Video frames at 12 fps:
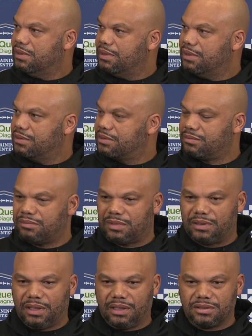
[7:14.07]
and I
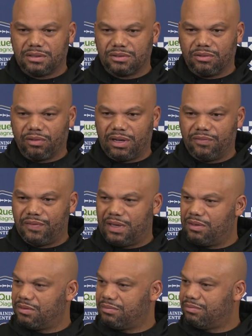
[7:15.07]
think it's his
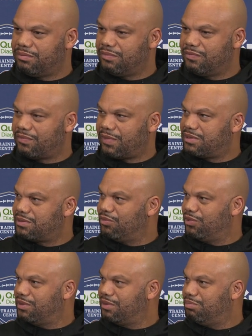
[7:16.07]
grandfather. Writes some
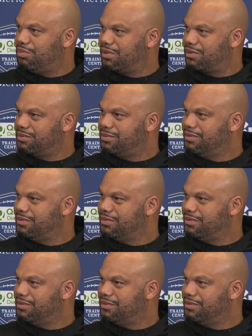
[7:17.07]
really good books.